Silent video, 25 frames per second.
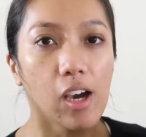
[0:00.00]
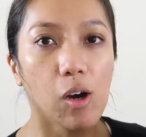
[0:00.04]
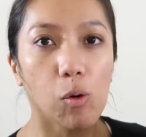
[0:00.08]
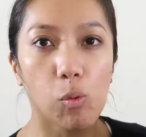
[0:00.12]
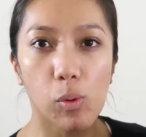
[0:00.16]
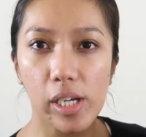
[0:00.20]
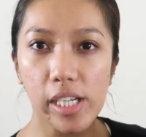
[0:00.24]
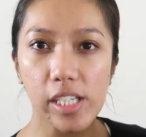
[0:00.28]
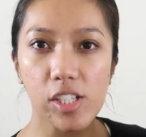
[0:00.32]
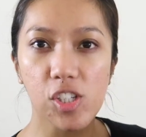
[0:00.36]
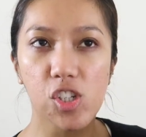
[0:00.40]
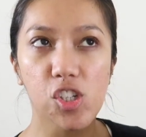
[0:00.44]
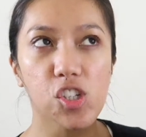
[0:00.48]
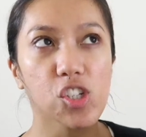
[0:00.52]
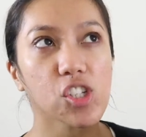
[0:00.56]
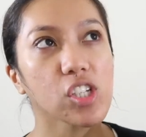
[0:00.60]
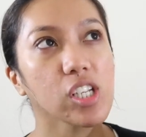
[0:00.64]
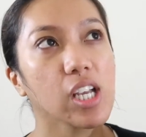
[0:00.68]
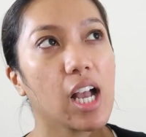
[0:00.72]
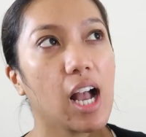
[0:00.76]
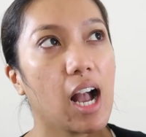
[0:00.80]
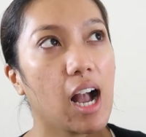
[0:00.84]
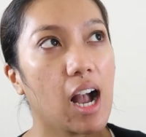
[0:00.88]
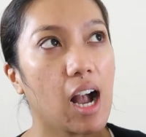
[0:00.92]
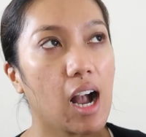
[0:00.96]

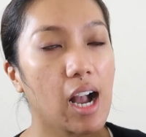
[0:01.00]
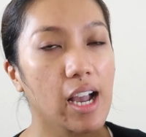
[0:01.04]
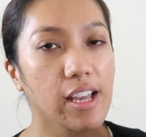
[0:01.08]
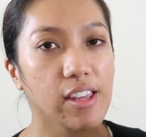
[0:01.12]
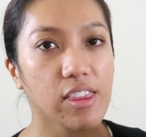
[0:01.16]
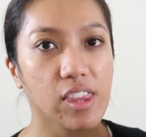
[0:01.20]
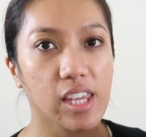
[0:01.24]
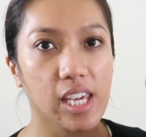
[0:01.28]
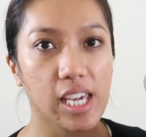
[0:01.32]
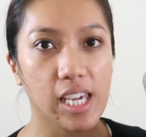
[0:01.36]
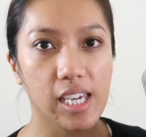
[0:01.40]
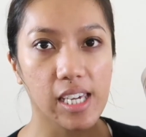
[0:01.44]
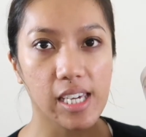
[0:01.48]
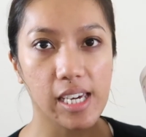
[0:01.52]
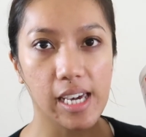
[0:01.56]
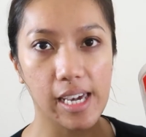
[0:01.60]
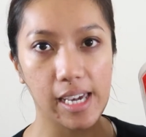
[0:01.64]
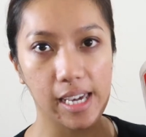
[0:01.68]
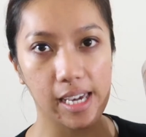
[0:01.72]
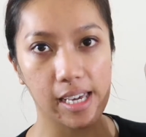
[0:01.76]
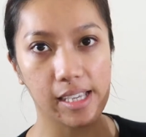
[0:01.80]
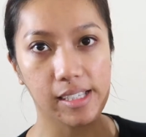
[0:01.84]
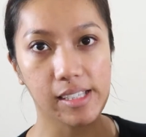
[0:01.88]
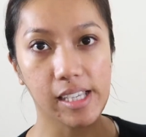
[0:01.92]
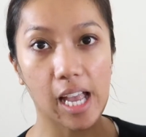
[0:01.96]
which I think
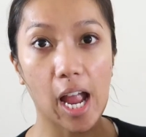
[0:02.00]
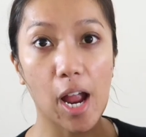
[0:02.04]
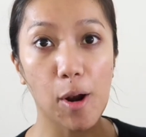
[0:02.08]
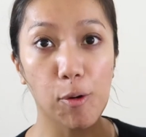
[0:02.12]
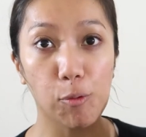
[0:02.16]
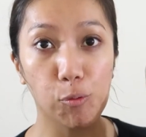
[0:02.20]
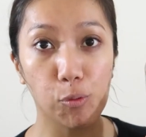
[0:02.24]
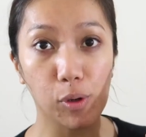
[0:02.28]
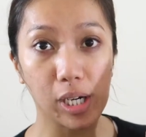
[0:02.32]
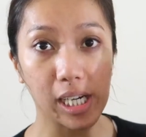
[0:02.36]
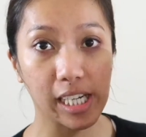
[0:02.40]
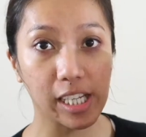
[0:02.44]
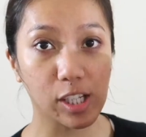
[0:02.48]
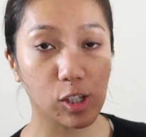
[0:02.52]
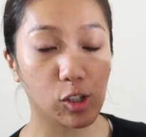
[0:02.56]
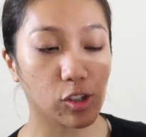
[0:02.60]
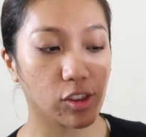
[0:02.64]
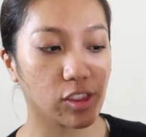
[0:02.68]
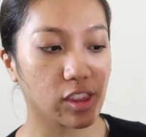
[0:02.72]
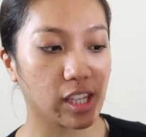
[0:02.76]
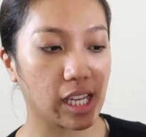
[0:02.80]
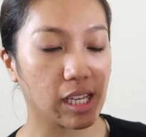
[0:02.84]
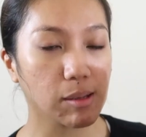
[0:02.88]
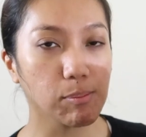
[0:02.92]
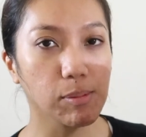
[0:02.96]
is a really
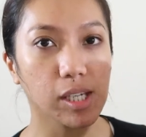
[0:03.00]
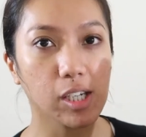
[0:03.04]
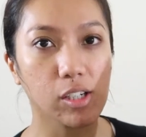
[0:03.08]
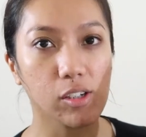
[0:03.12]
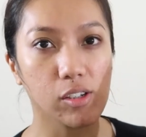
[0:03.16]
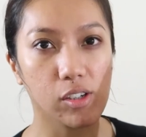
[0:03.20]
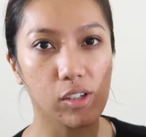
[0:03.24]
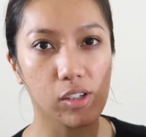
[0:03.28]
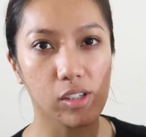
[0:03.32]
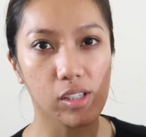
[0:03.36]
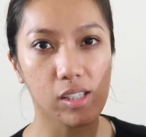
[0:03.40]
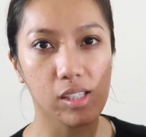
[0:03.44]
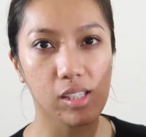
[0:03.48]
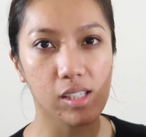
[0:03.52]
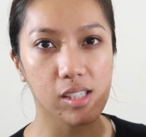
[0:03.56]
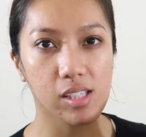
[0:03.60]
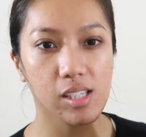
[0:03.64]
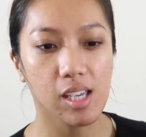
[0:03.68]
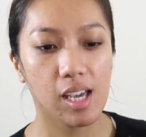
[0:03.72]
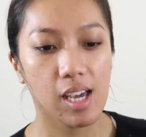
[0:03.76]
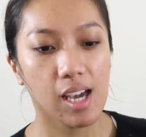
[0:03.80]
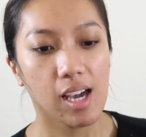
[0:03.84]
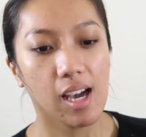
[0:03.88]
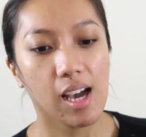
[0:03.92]
good thing because